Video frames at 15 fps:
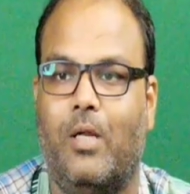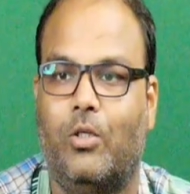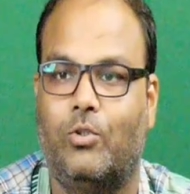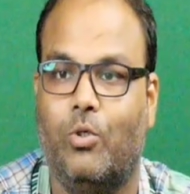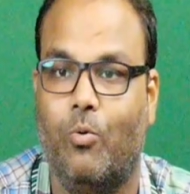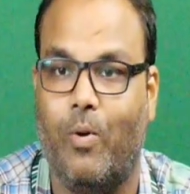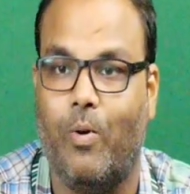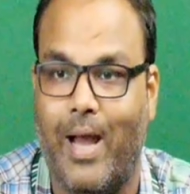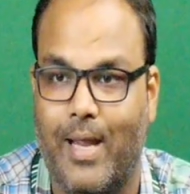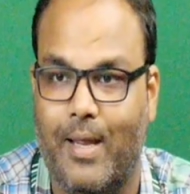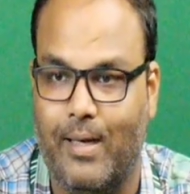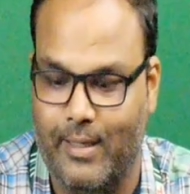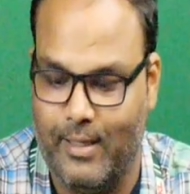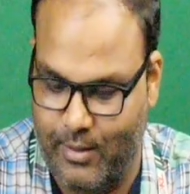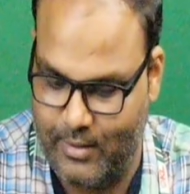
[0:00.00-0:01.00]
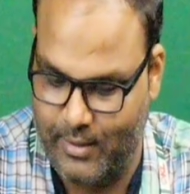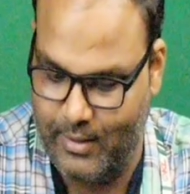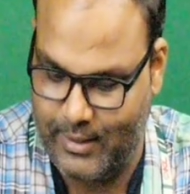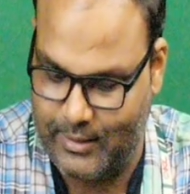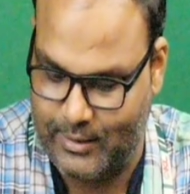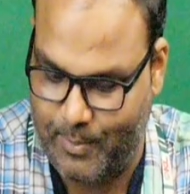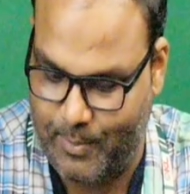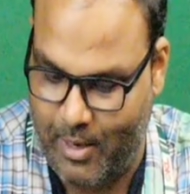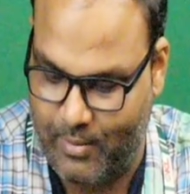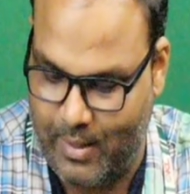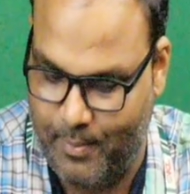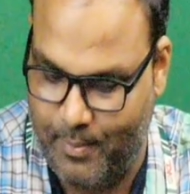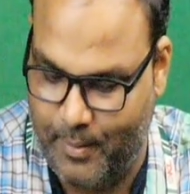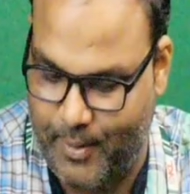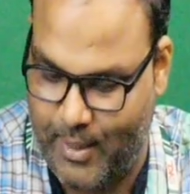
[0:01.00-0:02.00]
So why it needs power
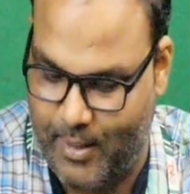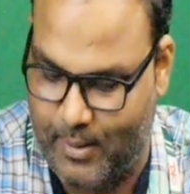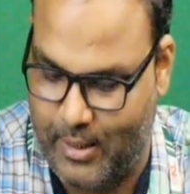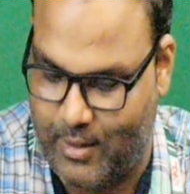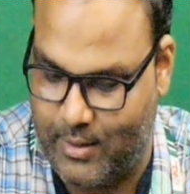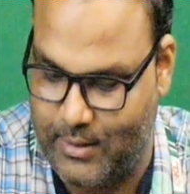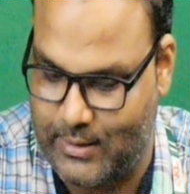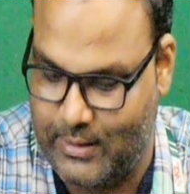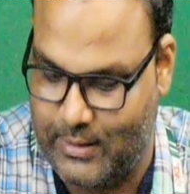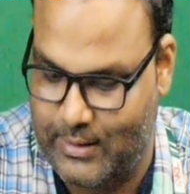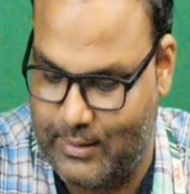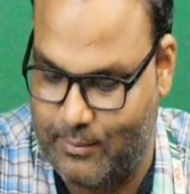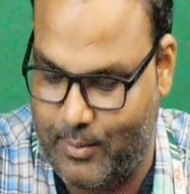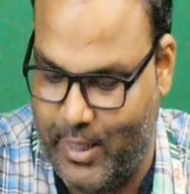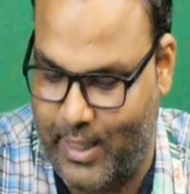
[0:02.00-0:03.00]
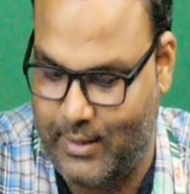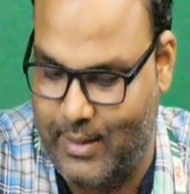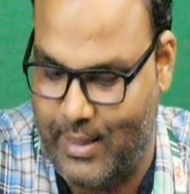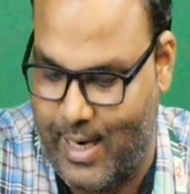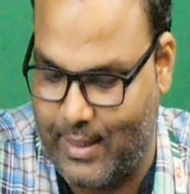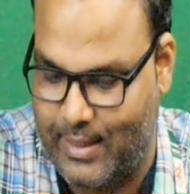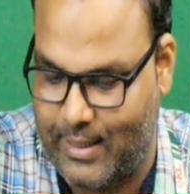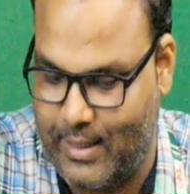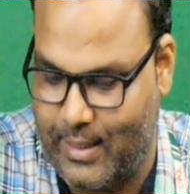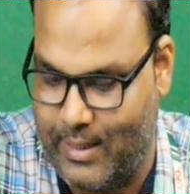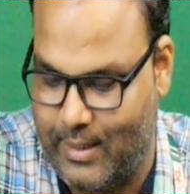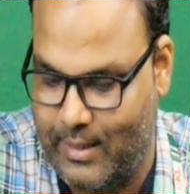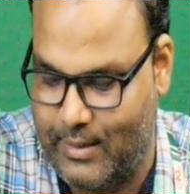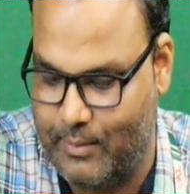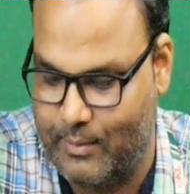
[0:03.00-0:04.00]
amplifier? Because it is by the antenna,
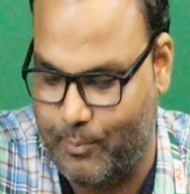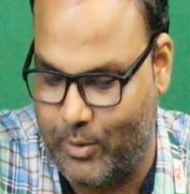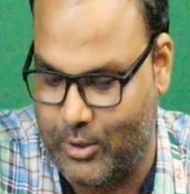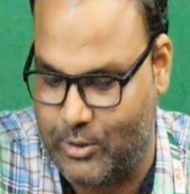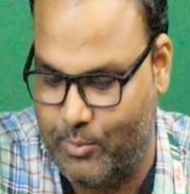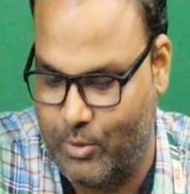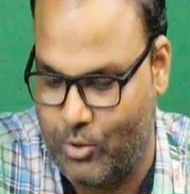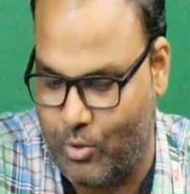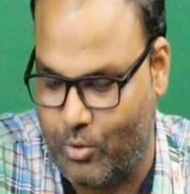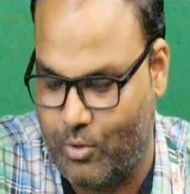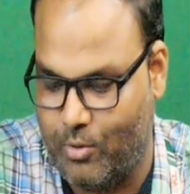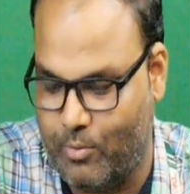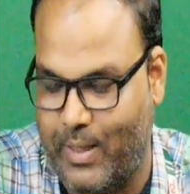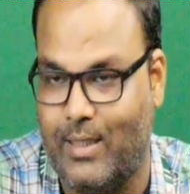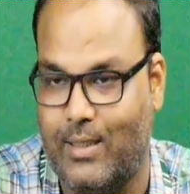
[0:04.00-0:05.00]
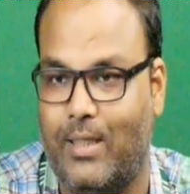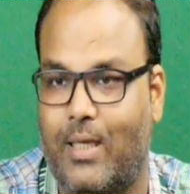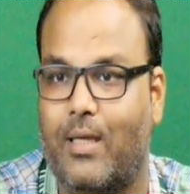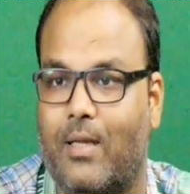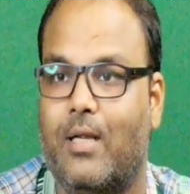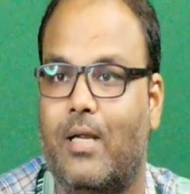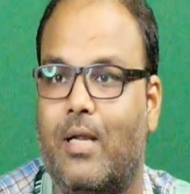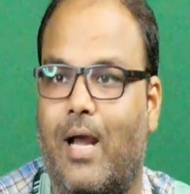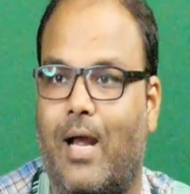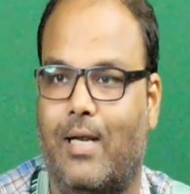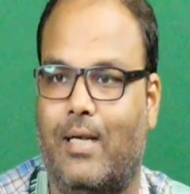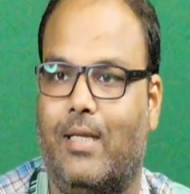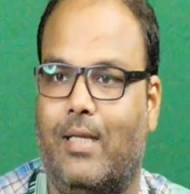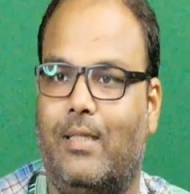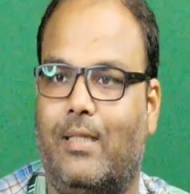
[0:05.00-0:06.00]
it is must be thrown by the
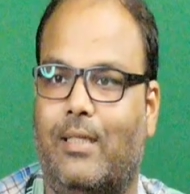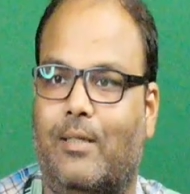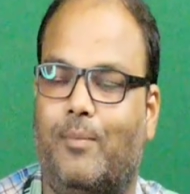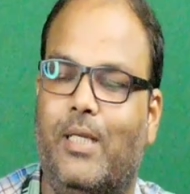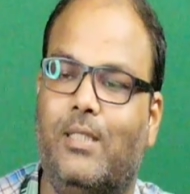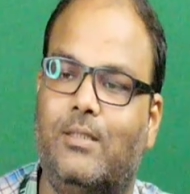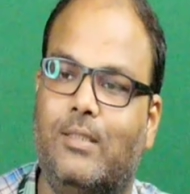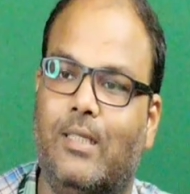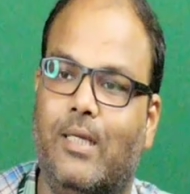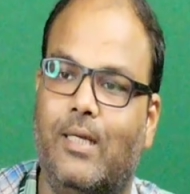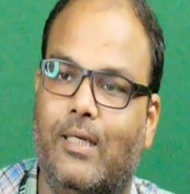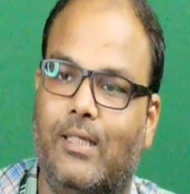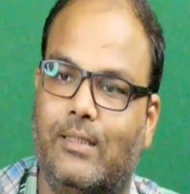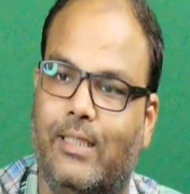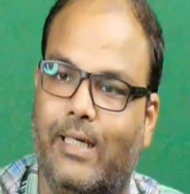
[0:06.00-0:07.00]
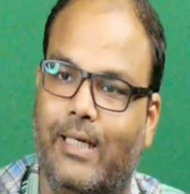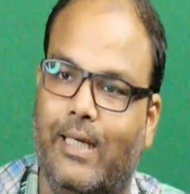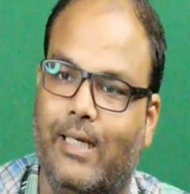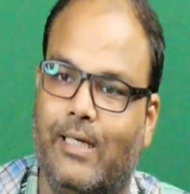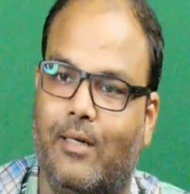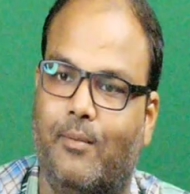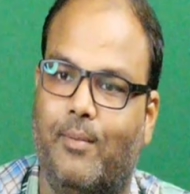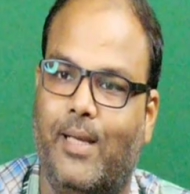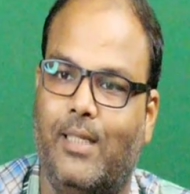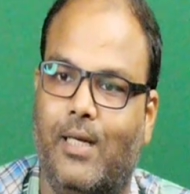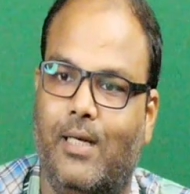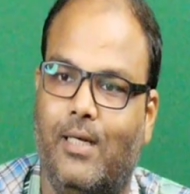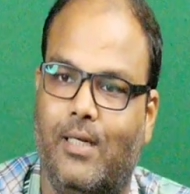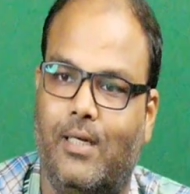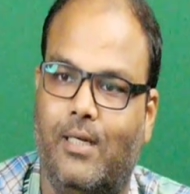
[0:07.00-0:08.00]
antenna, that means it is radiated by the
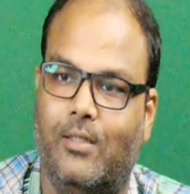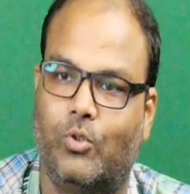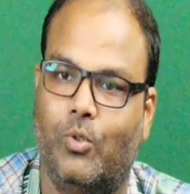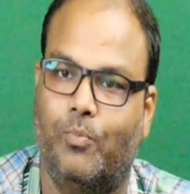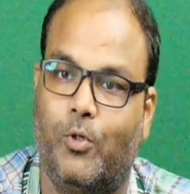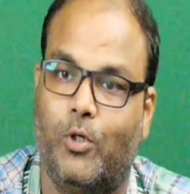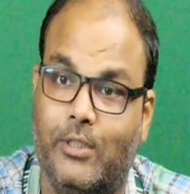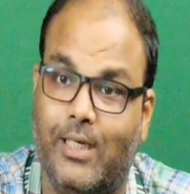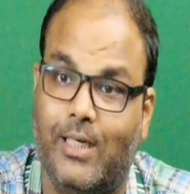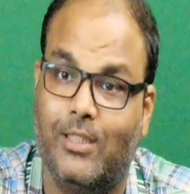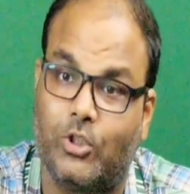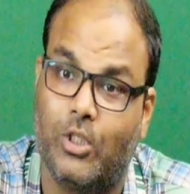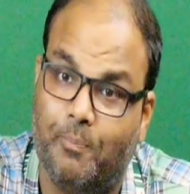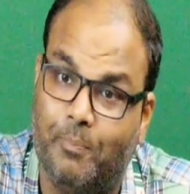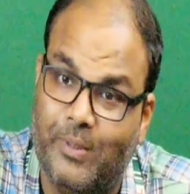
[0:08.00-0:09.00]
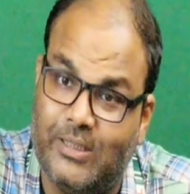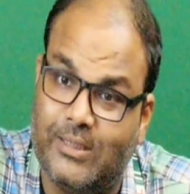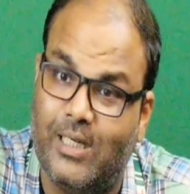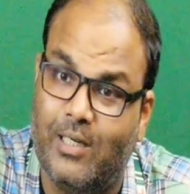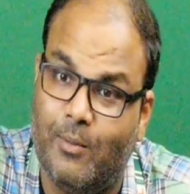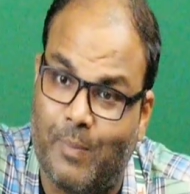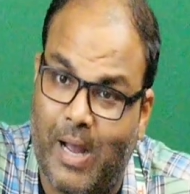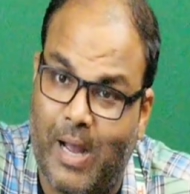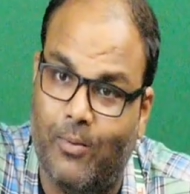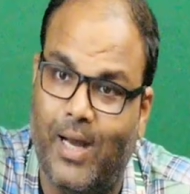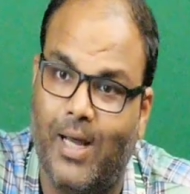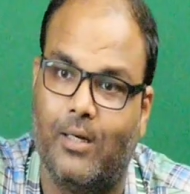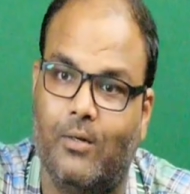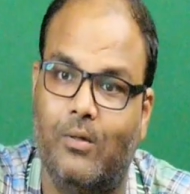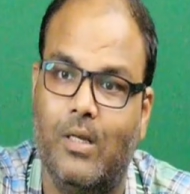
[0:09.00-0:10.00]
antenna. So for that sufficient
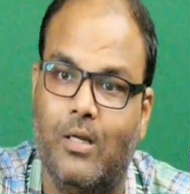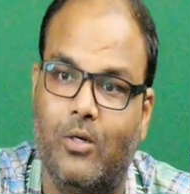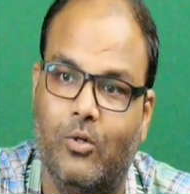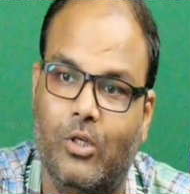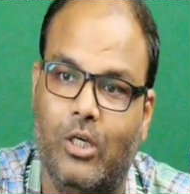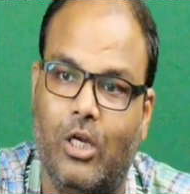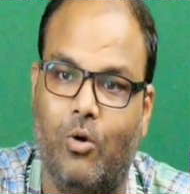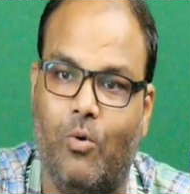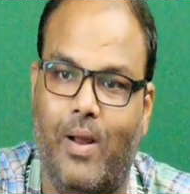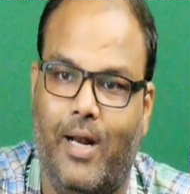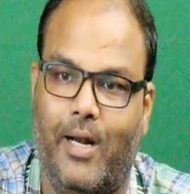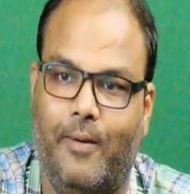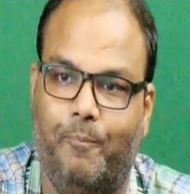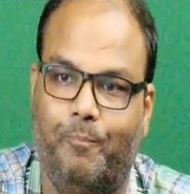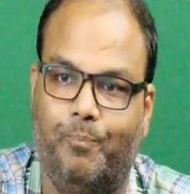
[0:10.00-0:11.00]
power we require.